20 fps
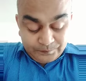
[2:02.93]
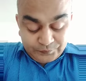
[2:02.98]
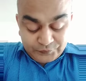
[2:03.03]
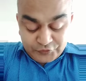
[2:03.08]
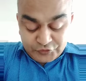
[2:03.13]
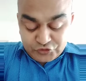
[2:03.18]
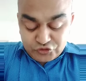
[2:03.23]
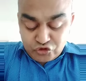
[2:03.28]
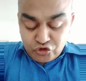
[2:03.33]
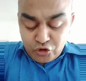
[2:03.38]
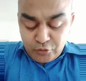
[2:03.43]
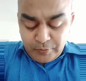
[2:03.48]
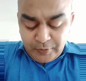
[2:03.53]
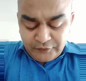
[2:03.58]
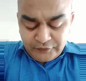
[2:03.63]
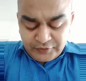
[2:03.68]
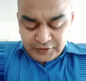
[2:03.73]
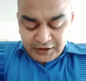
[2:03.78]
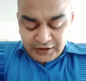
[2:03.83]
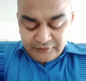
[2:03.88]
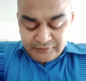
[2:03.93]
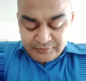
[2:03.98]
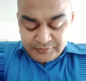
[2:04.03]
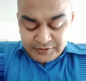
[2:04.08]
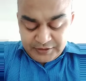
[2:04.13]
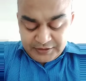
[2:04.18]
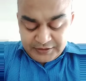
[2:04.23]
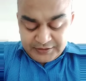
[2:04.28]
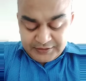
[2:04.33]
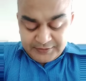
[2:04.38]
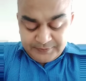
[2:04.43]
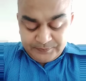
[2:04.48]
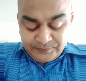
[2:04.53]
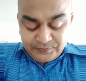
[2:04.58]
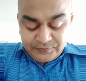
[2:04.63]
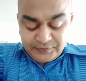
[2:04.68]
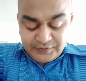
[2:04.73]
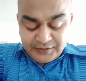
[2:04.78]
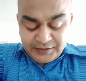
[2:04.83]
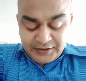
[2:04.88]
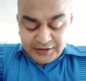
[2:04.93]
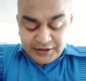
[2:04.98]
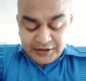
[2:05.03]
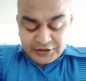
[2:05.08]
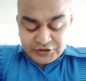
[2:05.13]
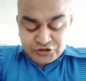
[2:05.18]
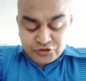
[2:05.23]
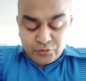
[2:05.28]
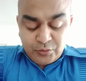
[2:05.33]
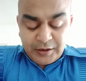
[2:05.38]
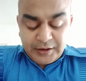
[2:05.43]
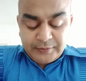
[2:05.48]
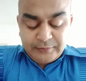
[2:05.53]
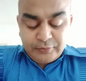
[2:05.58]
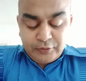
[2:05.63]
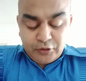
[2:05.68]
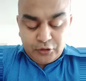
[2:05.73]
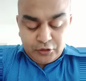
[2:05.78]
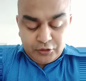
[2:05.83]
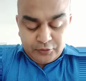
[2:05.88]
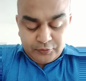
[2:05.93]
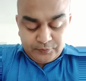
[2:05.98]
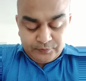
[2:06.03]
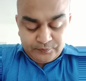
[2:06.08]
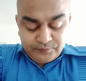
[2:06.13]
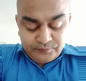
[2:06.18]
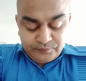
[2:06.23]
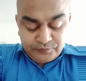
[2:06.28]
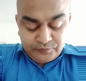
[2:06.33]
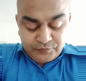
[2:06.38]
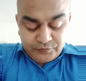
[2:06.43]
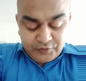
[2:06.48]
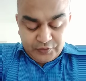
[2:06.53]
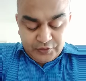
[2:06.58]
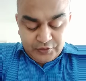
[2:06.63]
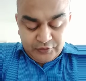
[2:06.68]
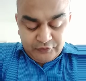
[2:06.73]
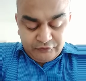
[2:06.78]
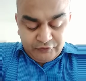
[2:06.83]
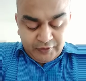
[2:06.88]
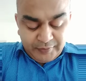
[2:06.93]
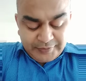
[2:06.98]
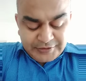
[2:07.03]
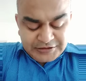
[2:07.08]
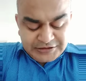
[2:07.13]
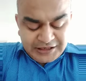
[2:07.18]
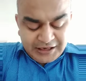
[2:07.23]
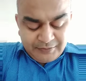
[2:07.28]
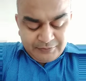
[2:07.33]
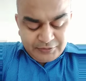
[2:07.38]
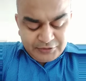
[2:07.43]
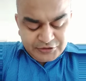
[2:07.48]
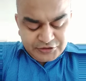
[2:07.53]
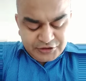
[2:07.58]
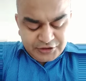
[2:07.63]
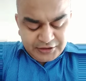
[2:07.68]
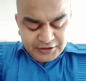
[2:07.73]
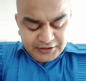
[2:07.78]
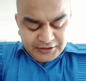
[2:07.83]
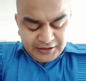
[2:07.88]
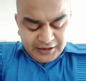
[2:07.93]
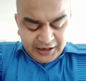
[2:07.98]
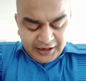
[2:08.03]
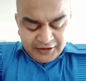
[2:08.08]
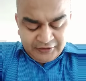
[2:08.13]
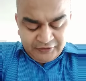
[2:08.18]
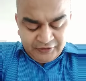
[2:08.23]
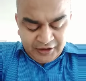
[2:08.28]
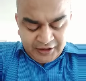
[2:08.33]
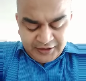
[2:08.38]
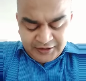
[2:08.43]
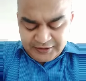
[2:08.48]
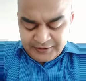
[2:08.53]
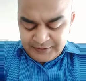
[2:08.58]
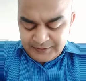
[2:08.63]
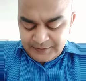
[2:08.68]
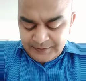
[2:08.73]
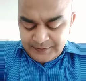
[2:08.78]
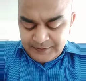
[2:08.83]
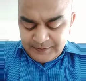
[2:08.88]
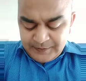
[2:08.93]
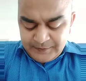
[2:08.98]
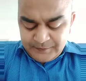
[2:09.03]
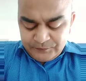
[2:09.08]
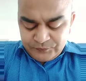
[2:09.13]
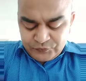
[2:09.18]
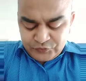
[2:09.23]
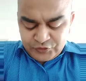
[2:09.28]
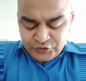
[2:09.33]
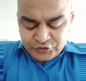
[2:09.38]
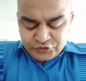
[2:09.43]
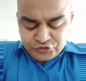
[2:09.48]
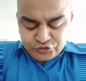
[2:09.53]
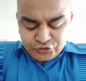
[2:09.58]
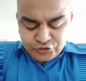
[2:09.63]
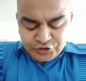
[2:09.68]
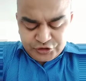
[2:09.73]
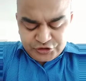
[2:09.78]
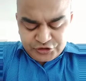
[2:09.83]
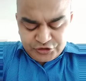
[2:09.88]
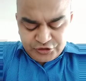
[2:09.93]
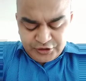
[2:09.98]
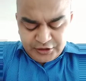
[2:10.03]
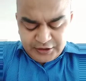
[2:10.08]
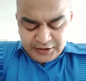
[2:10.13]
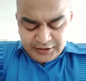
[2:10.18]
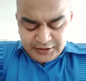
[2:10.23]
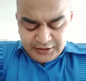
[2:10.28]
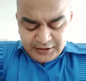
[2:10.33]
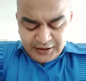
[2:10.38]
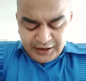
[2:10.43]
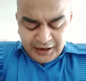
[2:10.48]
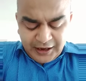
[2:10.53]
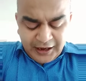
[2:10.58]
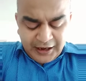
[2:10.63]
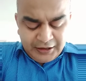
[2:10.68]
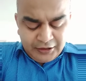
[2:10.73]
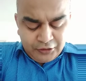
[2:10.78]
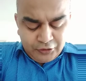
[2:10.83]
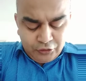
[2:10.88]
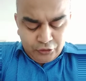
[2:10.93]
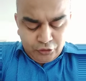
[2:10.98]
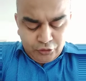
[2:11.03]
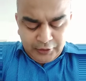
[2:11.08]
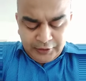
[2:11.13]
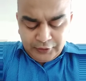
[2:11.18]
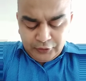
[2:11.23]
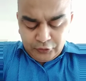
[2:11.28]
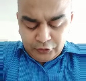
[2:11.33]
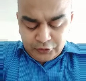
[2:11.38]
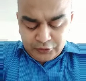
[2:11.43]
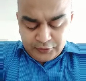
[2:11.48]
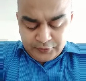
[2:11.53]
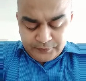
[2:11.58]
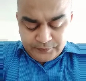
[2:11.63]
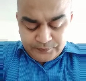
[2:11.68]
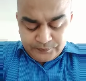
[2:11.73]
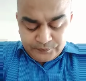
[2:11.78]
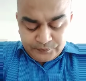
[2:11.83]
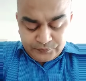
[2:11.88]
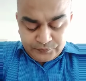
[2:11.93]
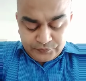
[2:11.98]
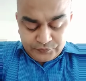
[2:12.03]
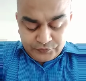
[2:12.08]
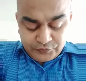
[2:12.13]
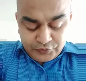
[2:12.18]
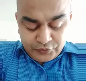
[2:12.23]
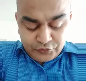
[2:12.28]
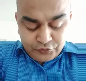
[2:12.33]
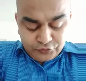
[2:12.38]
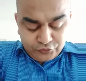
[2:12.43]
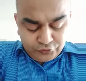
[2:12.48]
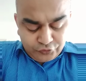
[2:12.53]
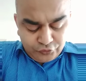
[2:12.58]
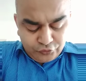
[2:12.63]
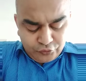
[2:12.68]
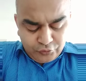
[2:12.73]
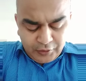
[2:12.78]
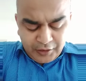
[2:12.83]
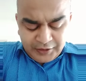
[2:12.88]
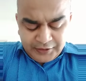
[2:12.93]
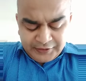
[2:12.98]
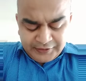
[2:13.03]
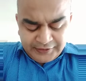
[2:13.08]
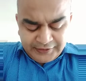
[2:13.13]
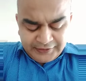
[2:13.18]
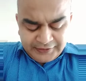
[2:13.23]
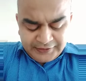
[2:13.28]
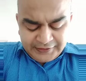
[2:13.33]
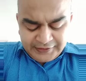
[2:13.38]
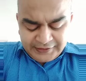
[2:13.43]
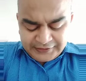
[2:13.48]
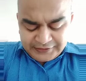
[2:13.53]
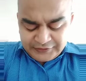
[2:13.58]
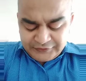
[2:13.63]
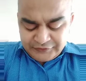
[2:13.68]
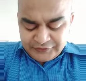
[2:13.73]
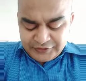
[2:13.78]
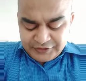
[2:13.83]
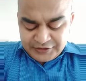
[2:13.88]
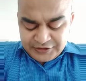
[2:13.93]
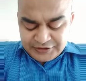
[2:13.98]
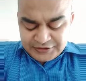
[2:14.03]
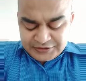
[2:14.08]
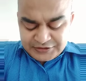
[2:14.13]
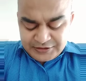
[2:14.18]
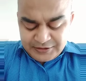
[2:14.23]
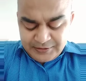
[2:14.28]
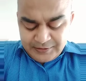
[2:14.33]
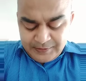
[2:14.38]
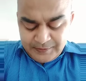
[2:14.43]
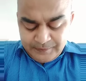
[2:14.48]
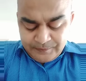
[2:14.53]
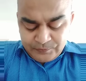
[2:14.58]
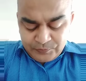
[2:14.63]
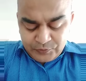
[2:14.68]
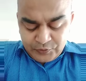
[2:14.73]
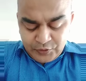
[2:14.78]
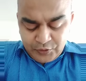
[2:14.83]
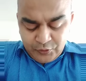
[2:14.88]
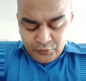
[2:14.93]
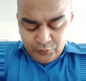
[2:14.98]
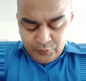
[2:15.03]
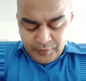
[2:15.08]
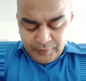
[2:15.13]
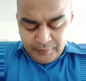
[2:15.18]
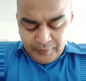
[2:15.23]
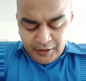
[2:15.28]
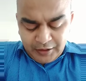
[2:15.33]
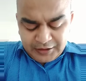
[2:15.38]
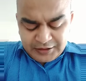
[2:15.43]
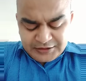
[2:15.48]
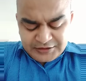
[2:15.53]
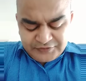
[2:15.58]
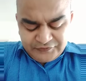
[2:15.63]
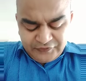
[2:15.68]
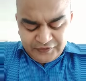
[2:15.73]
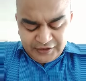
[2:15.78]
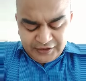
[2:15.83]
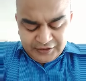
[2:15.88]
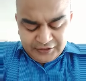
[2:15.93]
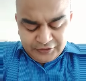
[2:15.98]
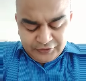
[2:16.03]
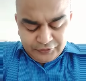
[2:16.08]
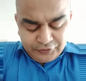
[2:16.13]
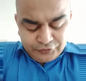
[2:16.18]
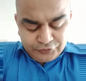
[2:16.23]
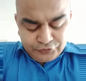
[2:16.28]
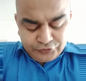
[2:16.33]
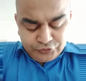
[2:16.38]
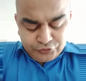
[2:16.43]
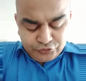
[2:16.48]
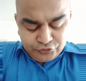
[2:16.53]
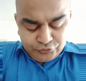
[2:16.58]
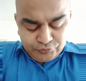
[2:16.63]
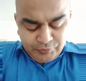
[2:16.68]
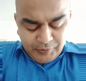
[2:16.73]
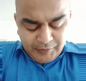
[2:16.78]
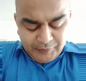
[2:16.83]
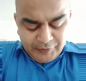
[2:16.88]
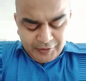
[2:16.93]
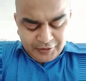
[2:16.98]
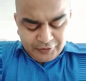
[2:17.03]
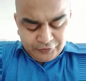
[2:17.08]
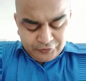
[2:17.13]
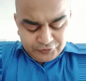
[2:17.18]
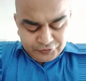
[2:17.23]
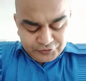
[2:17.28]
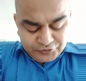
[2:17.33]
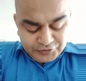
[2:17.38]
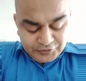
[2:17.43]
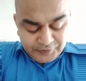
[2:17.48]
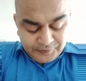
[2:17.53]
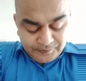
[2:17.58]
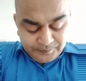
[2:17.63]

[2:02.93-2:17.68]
The scope of the government is quite broad, from establishing and running the judiciary and law and order, through undertaking activities where markets fail due to public goods